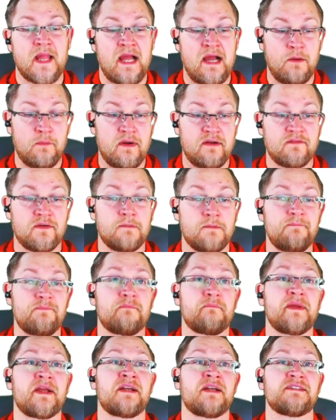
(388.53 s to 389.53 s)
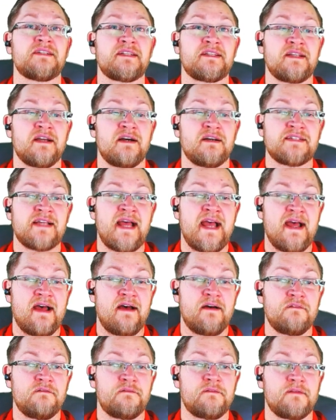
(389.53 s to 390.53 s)
However, because it does
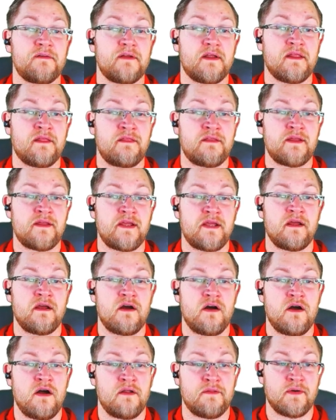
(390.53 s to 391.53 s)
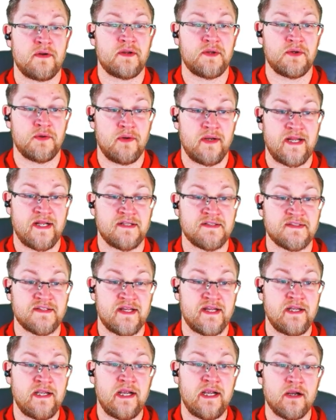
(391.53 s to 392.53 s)
have the other ingredients
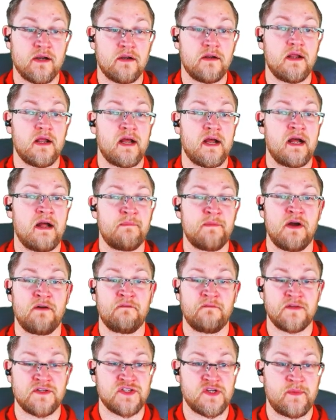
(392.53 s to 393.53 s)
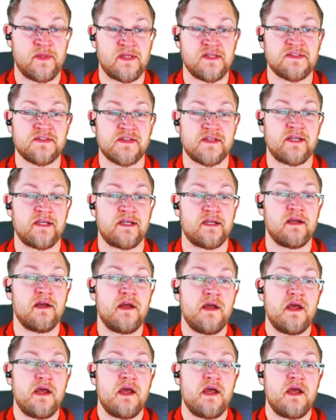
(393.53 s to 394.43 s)
in here, the alpha GPC,